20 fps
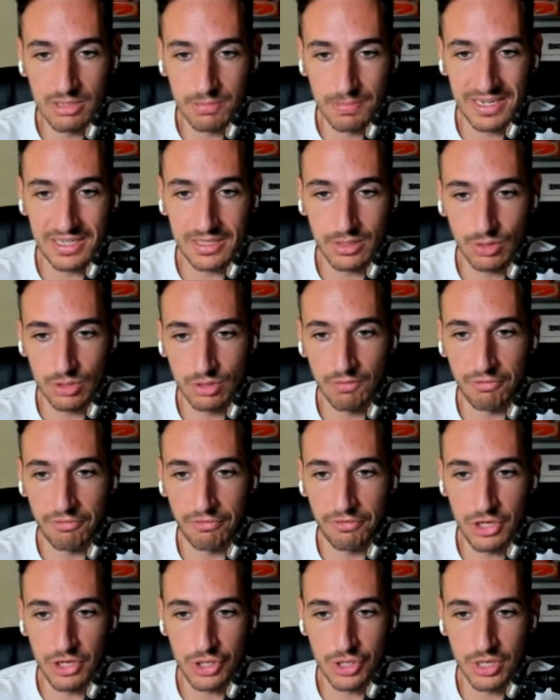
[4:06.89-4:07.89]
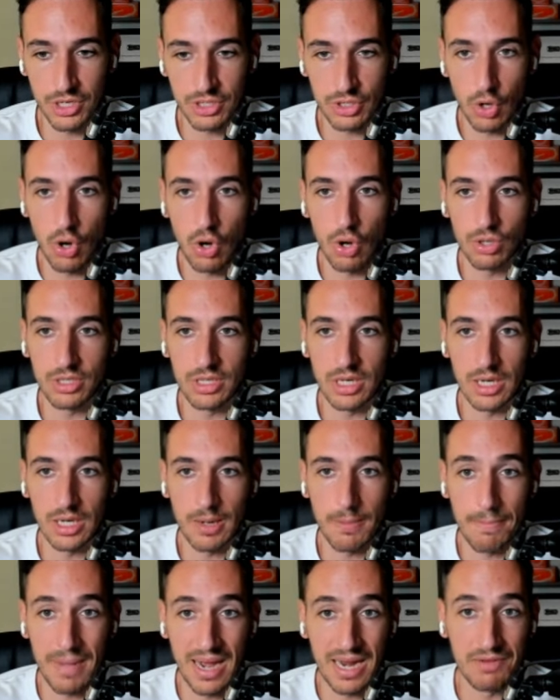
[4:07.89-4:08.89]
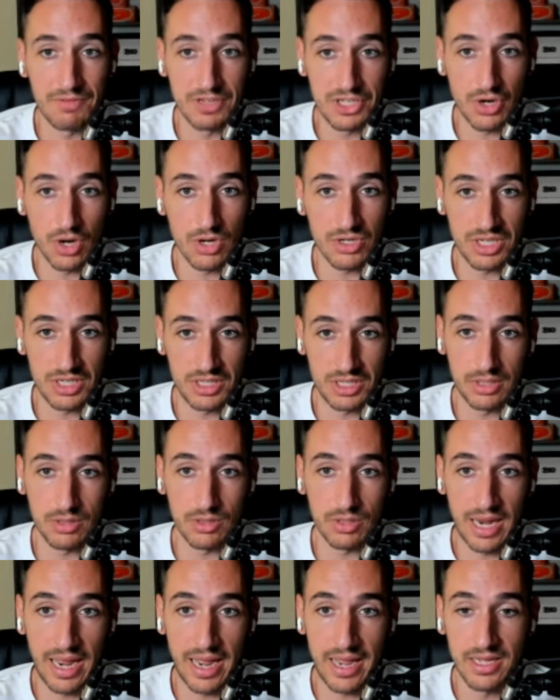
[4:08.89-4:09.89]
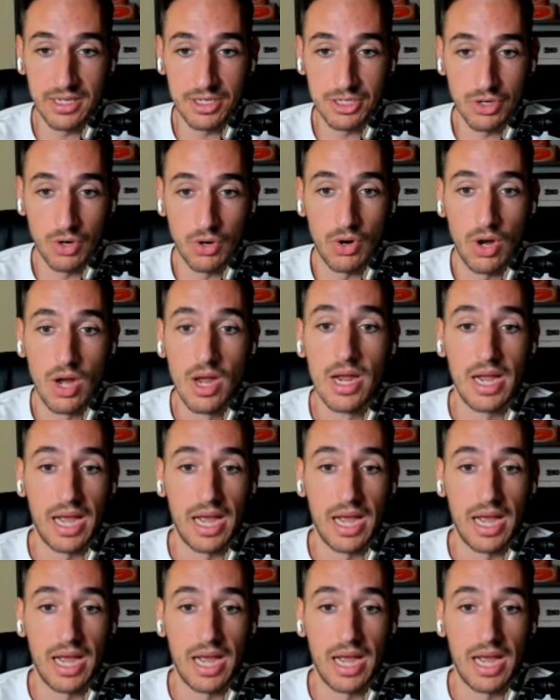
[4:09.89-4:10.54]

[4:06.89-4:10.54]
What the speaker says: but it's also featured on Mind Viscosity, okay? So